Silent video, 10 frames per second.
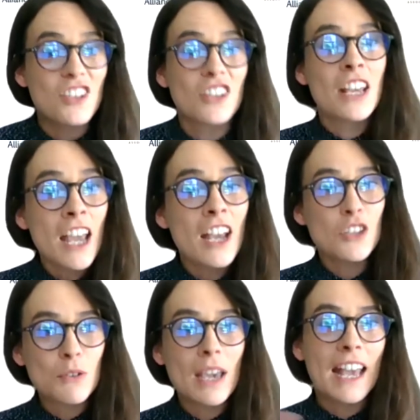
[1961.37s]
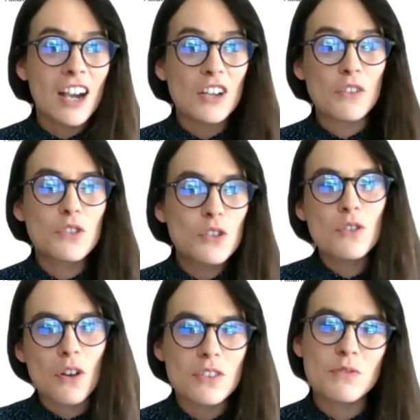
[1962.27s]
and you get kind of
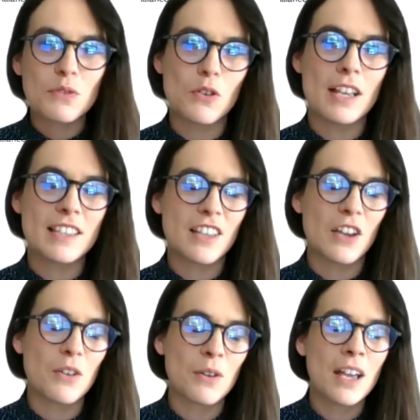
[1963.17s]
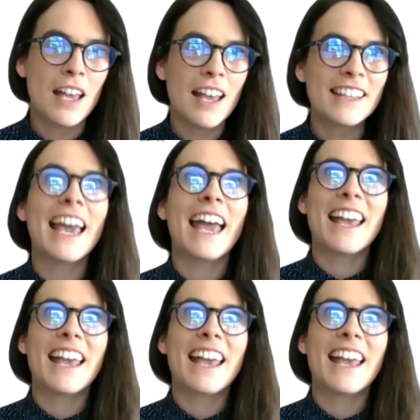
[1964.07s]
kudos for it. So yeah.